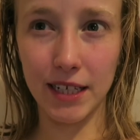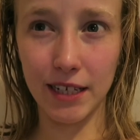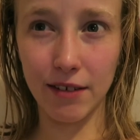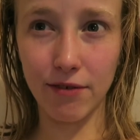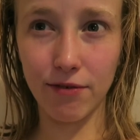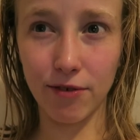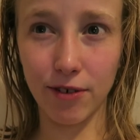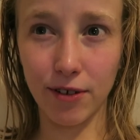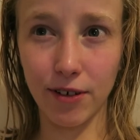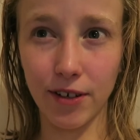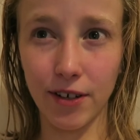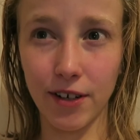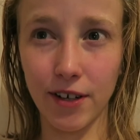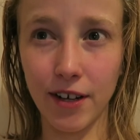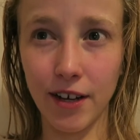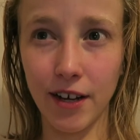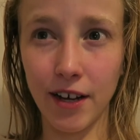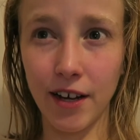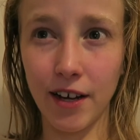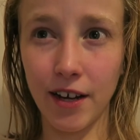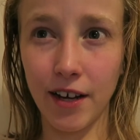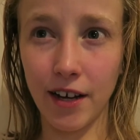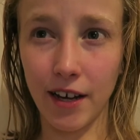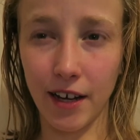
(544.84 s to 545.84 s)
different.
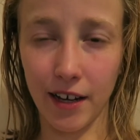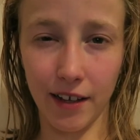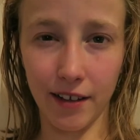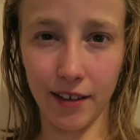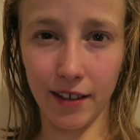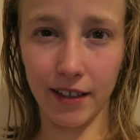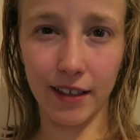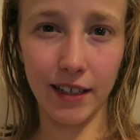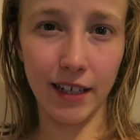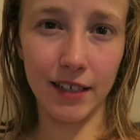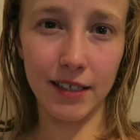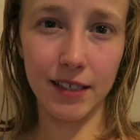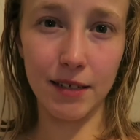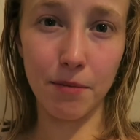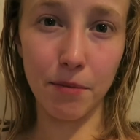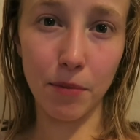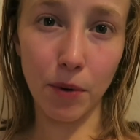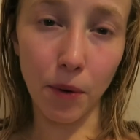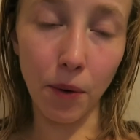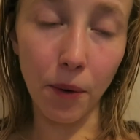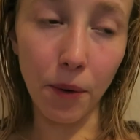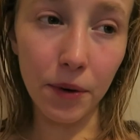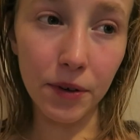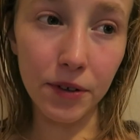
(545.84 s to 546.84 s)
And I think that's
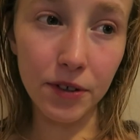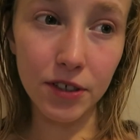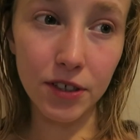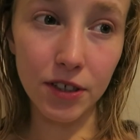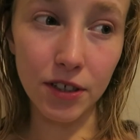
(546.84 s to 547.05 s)
important,